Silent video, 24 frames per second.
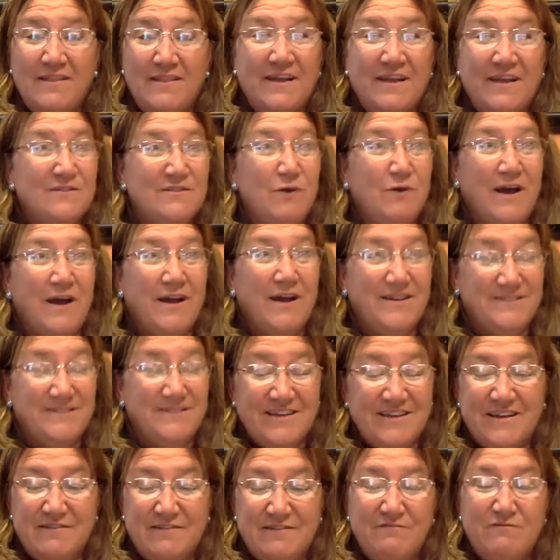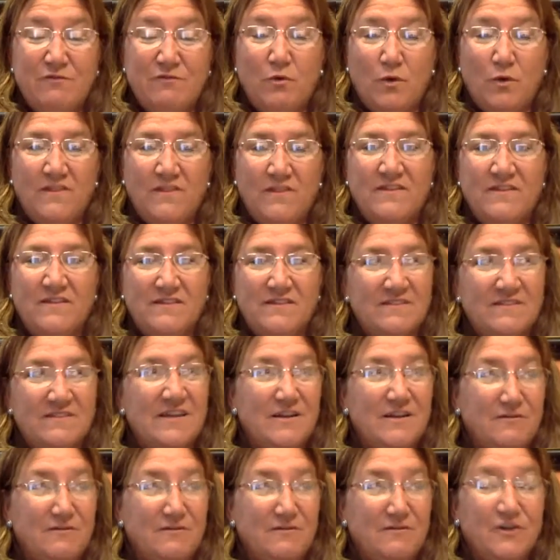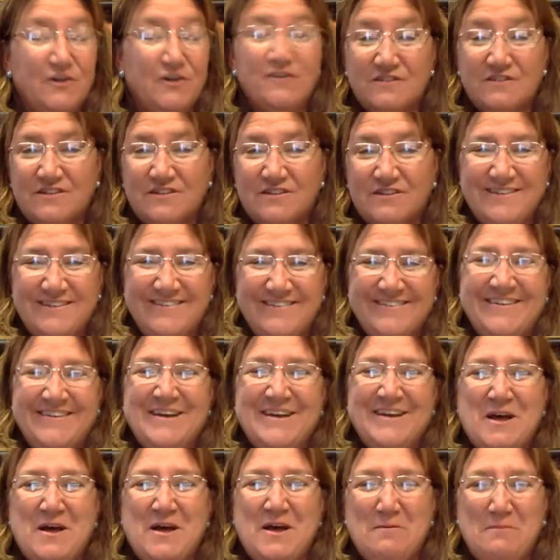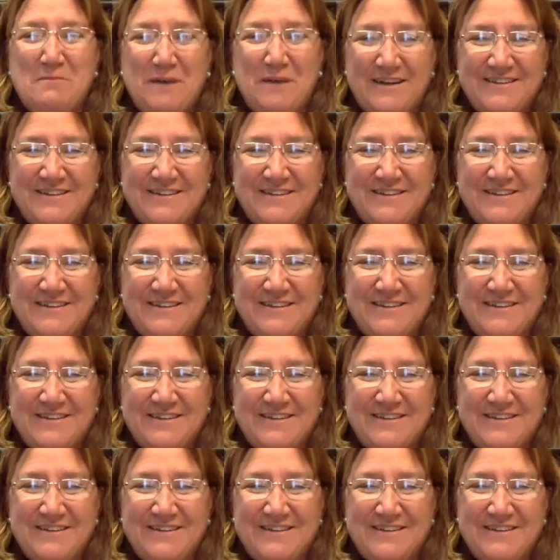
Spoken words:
That's why I said it fourth instead of first. But